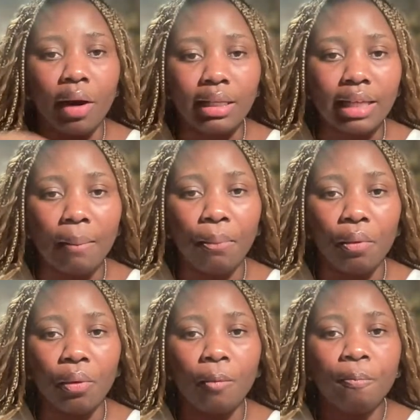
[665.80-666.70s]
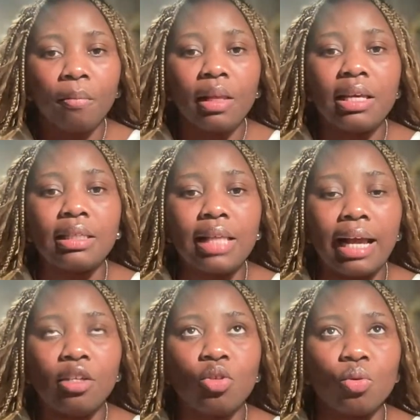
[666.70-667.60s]
for example, it's
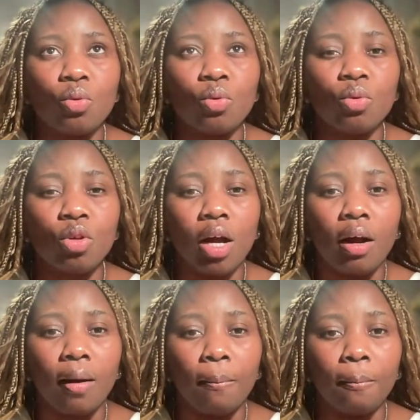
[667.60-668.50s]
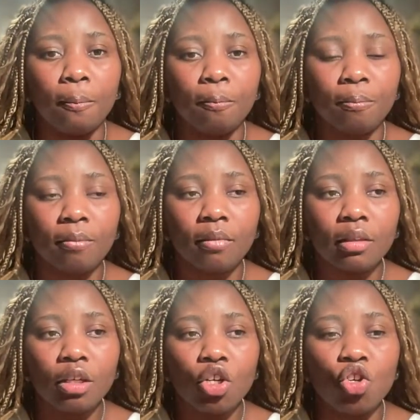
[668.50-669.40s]
tied to
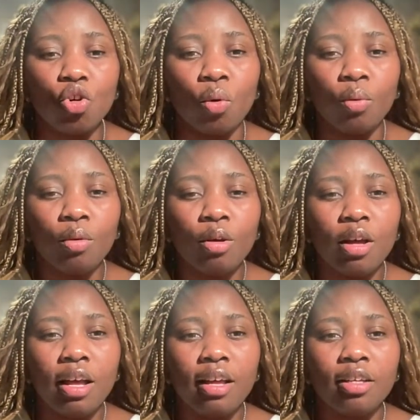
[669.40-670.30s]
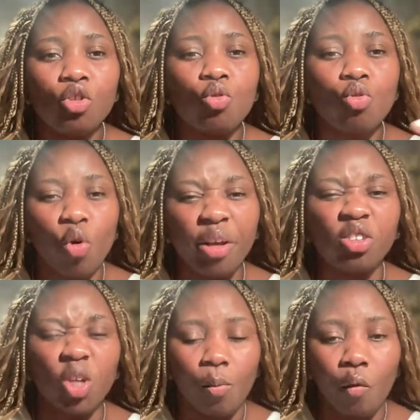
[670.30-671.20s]
you know, you
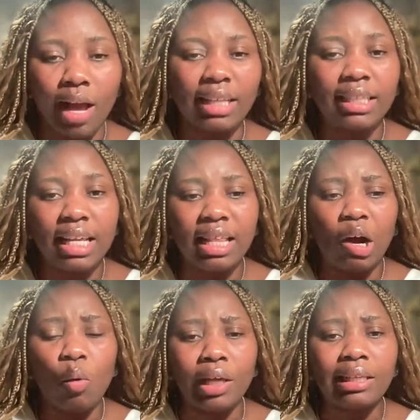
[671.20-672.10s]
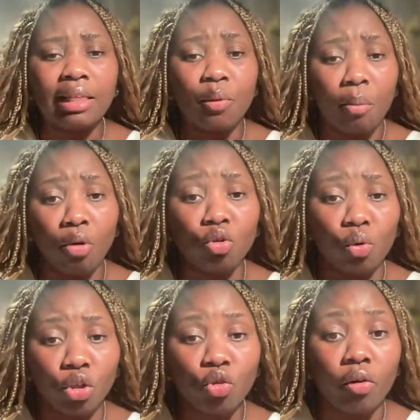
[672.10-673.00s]
going somewhere and seeing that, oh, it's a 3 months
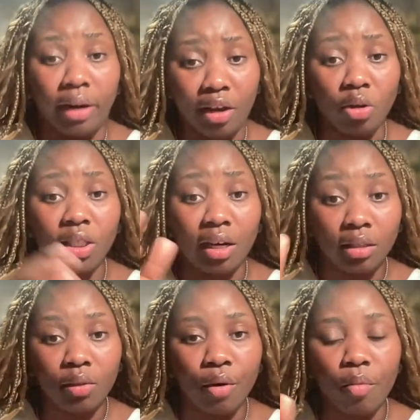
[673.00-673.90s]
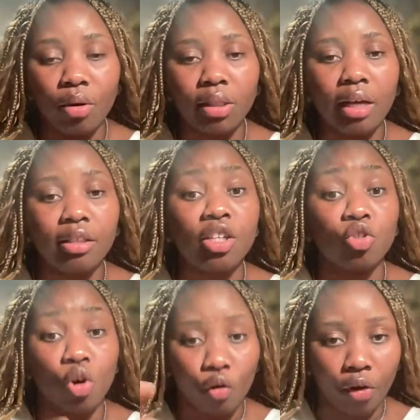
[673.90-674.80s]
old is crawling and your child is 3 months and
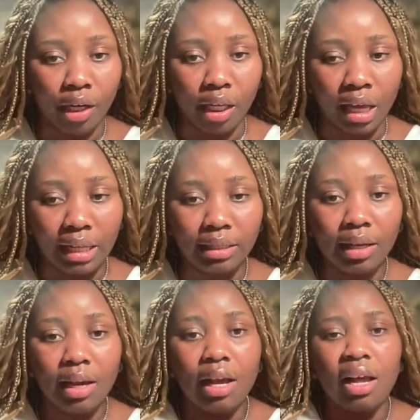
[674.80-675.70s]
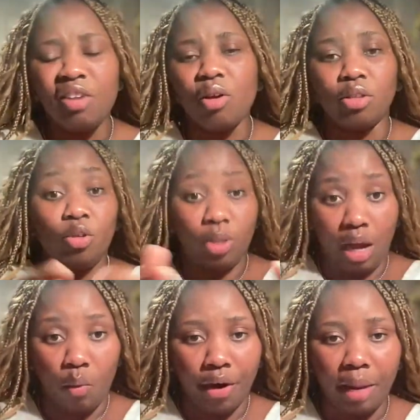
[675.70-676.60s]
it's not crawling yet, and you
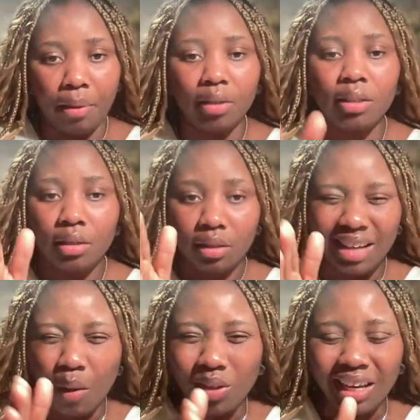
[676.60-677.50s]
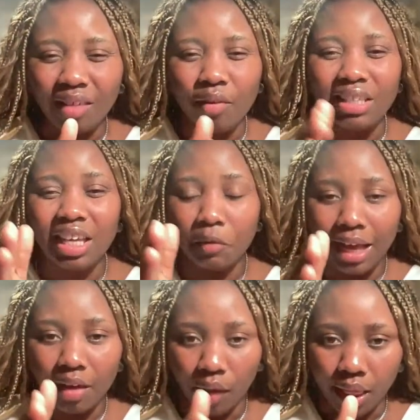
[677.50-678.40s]
start worrying about it. That was an event. If
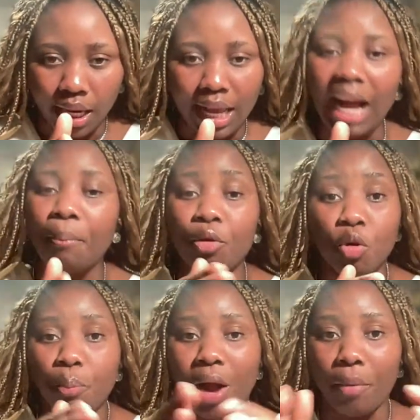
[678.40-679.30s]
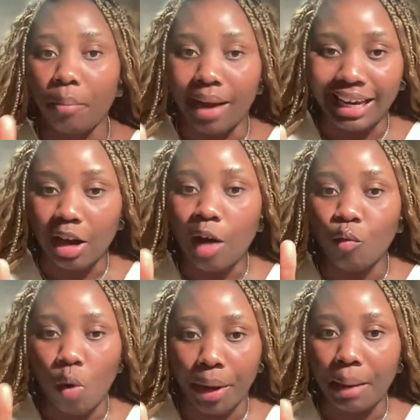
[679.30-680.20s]
that event didn't happen, you probably might not
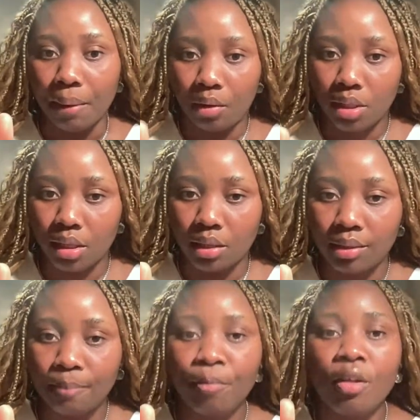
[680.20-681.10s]
have worried about it.